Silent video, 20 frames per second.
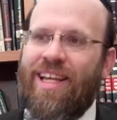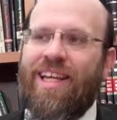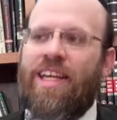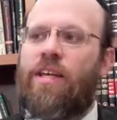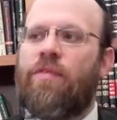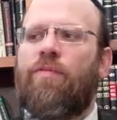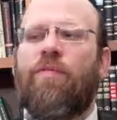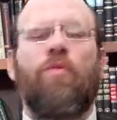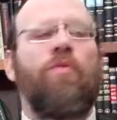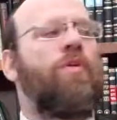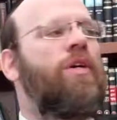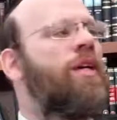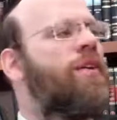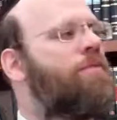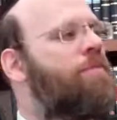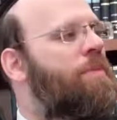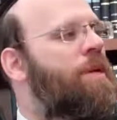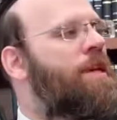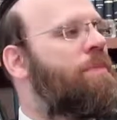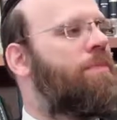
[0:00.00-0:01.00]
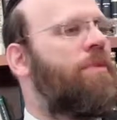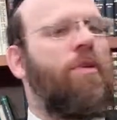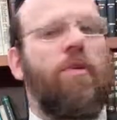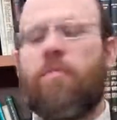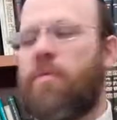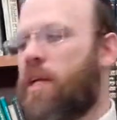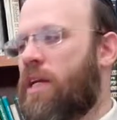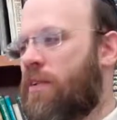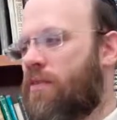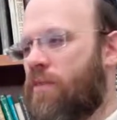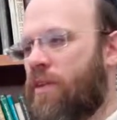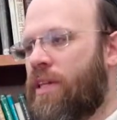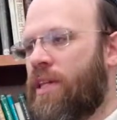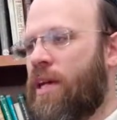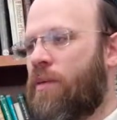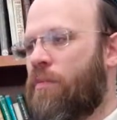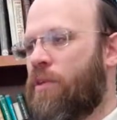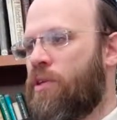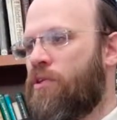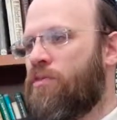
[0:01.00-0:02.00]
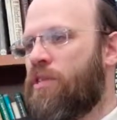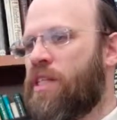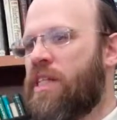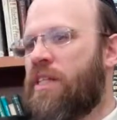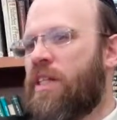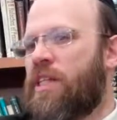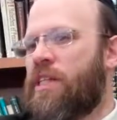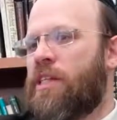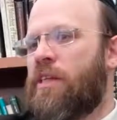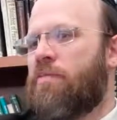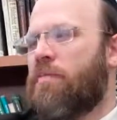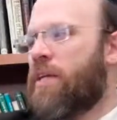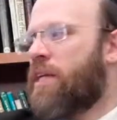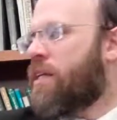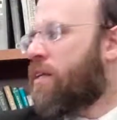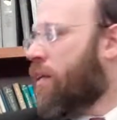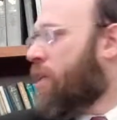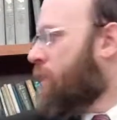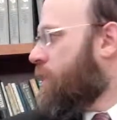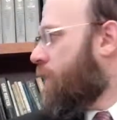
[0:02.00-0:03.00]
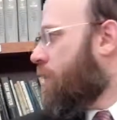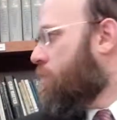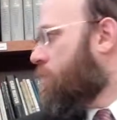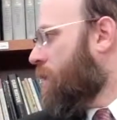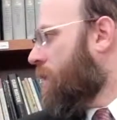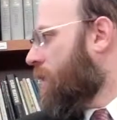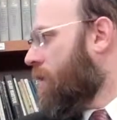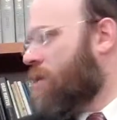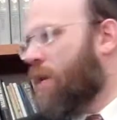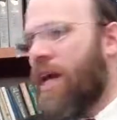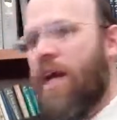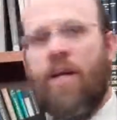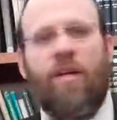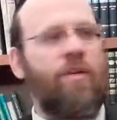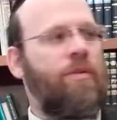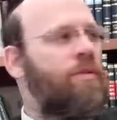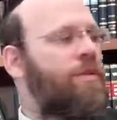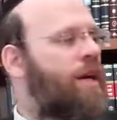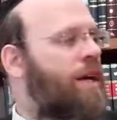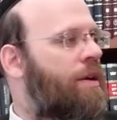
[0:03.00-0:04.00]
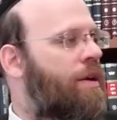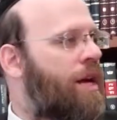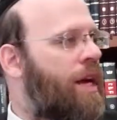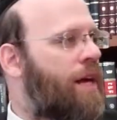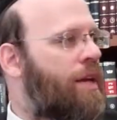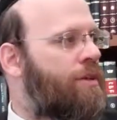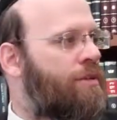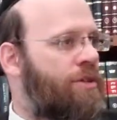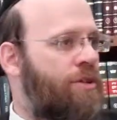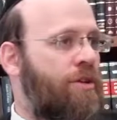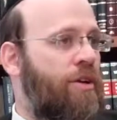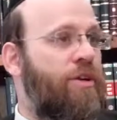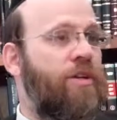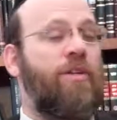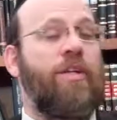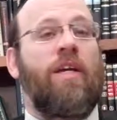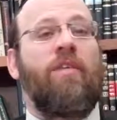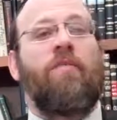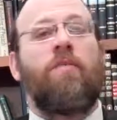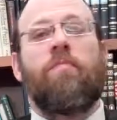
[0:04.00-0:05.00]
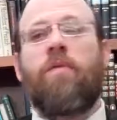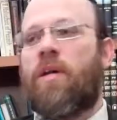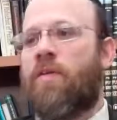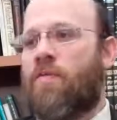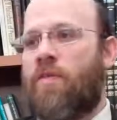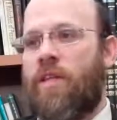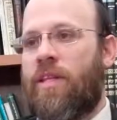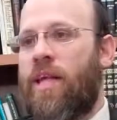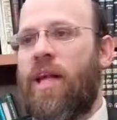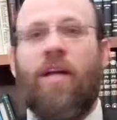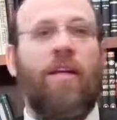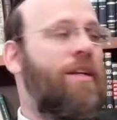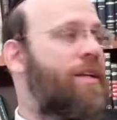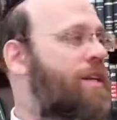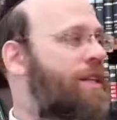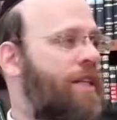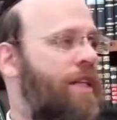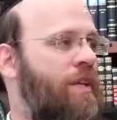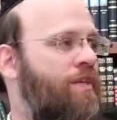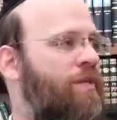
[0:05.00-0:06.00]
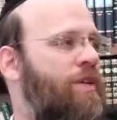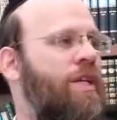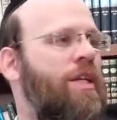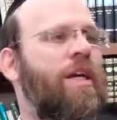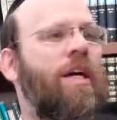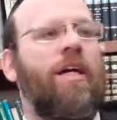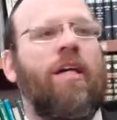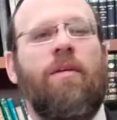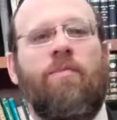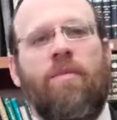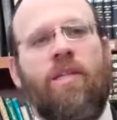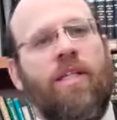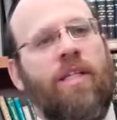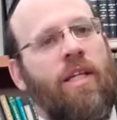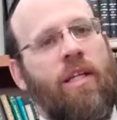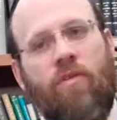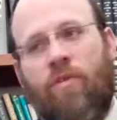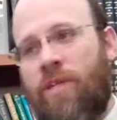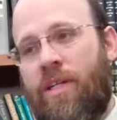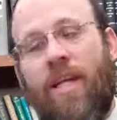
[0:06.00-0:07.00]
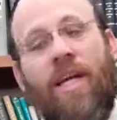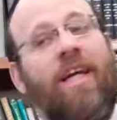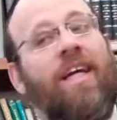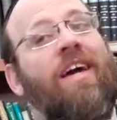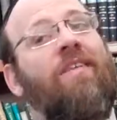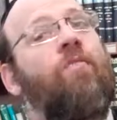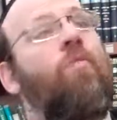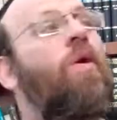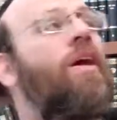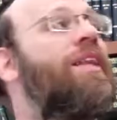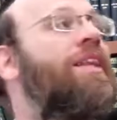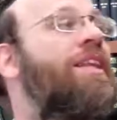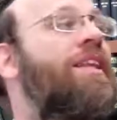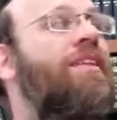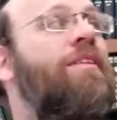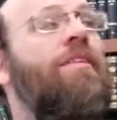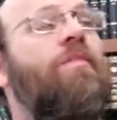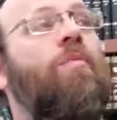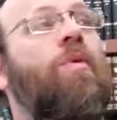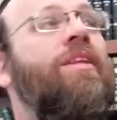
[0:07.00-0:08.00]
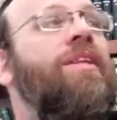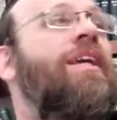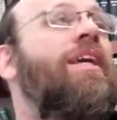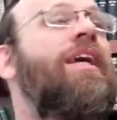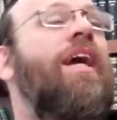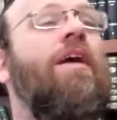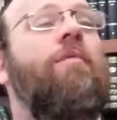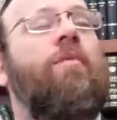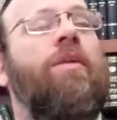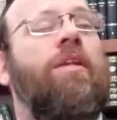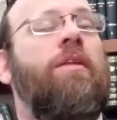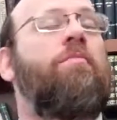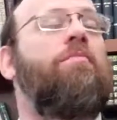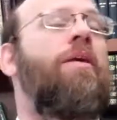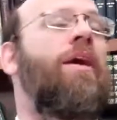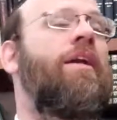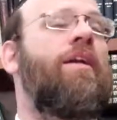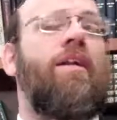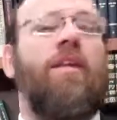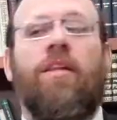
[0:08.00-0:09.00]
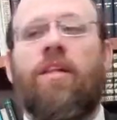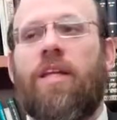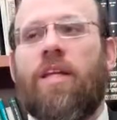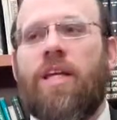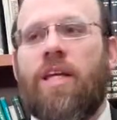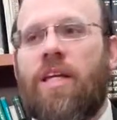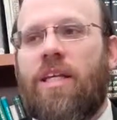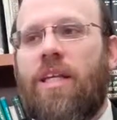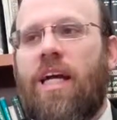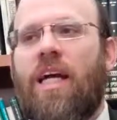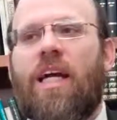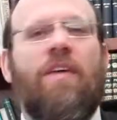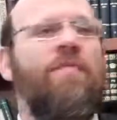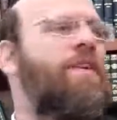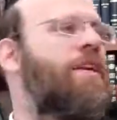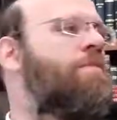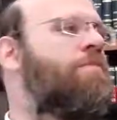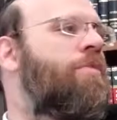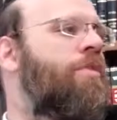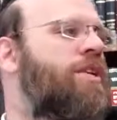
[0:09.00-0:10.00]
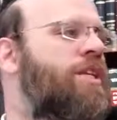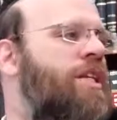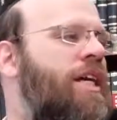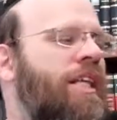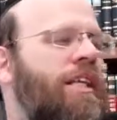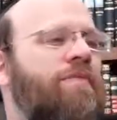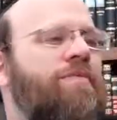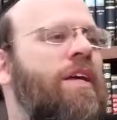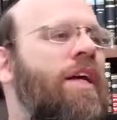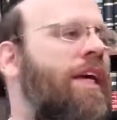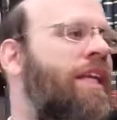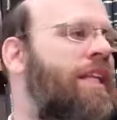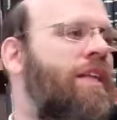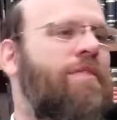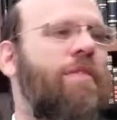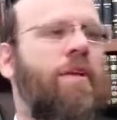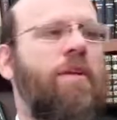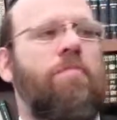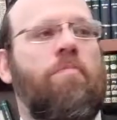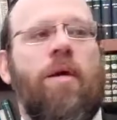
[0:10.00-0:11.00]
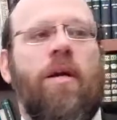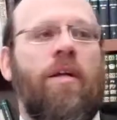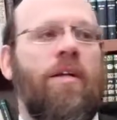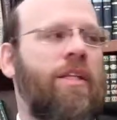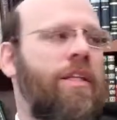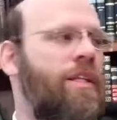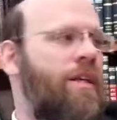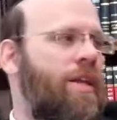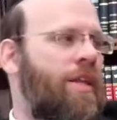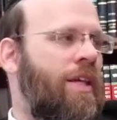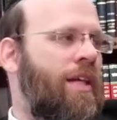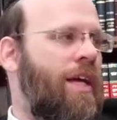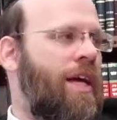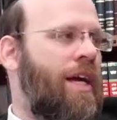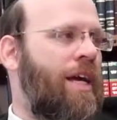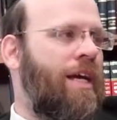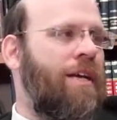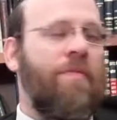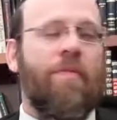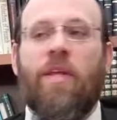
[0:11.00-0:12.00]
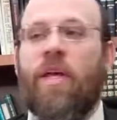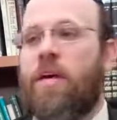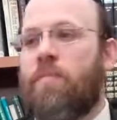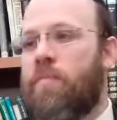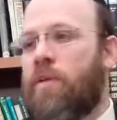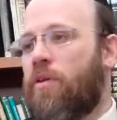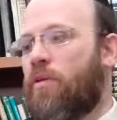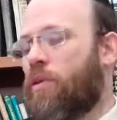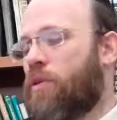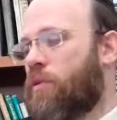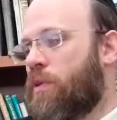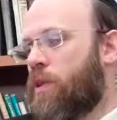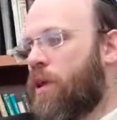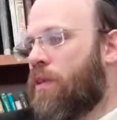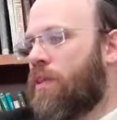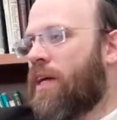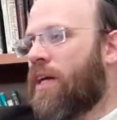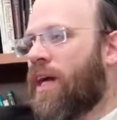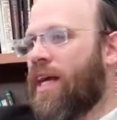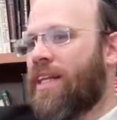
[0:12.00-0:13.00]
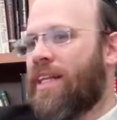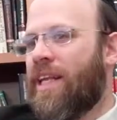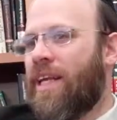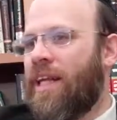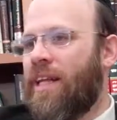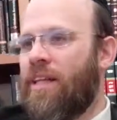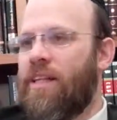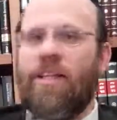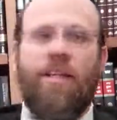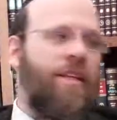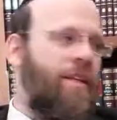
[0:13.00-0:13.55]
If you give people the benefit of the doubt, when you see that somebody does something, and how do you judge it? You give the benefit of the doubt. Therefore, you're not going to be you're not going to have what to peddle. You're not going to have any merchandise of negativity to peddle to the other guy, because what the other guy did,